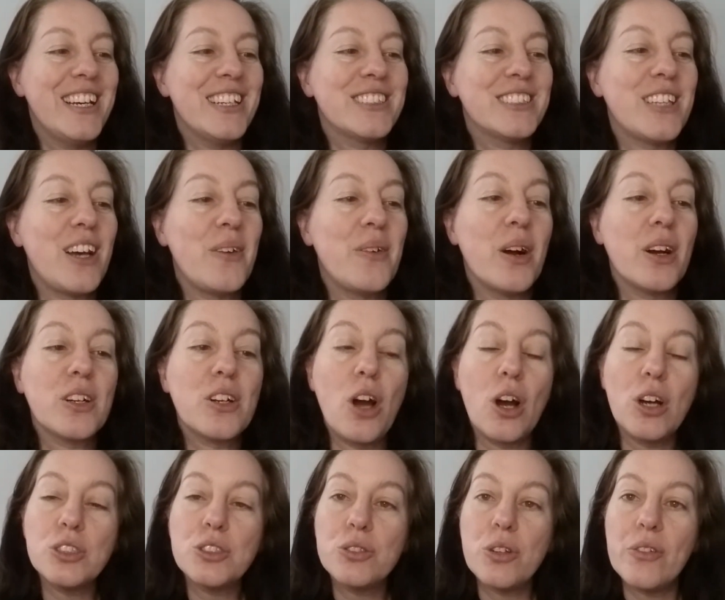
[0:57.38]
So,
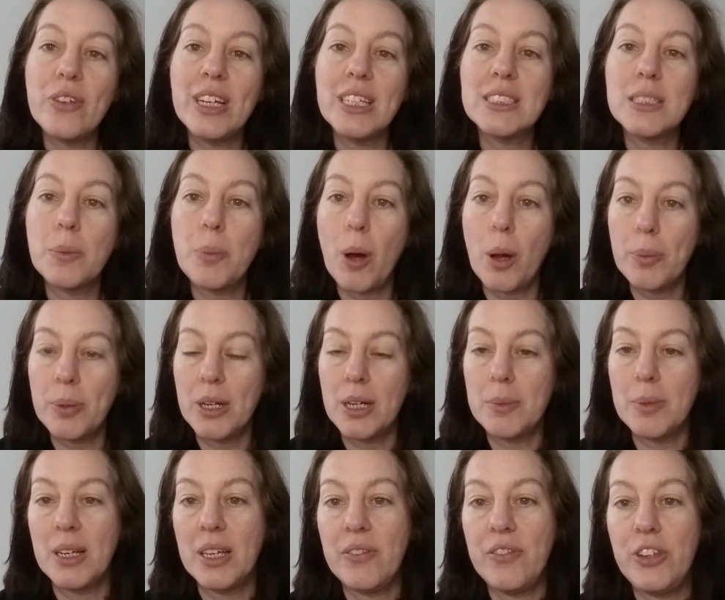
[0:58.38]
contrary to popular
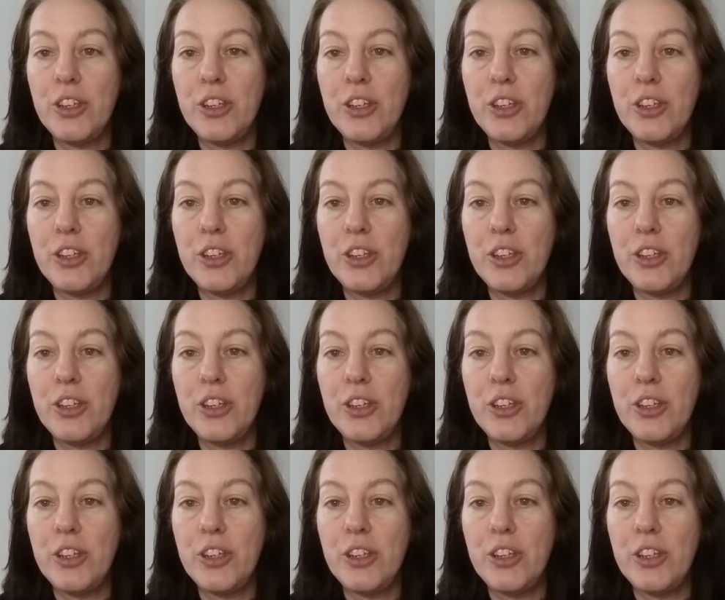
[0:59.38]
belief,